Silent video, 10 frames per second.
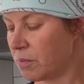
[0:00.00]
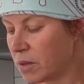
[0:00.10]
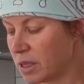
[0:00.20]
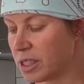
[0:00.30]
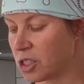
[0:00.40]

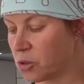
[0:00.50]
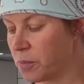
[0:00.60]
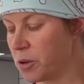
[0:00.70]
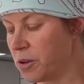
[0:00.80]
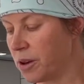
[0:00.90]

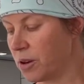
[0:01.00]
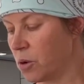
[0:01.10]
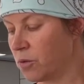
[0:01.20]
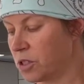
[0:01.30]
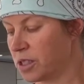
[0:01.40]
distributed it
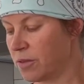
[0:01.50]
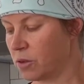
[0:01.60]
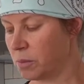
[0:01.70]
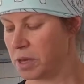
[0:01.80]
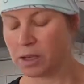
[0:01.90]
over
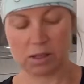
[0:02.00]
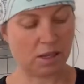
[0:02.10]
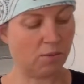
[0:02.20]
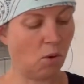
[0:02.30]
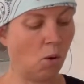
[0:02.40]
several meals,
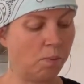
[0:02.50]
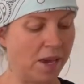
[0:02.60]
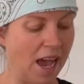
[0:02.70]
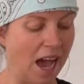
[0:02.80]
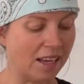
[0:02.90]
it won't
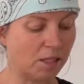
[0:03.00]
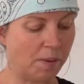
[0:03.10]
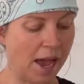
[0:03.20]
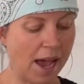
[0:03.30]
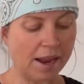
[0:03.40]
be as
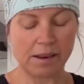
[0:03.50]
bad,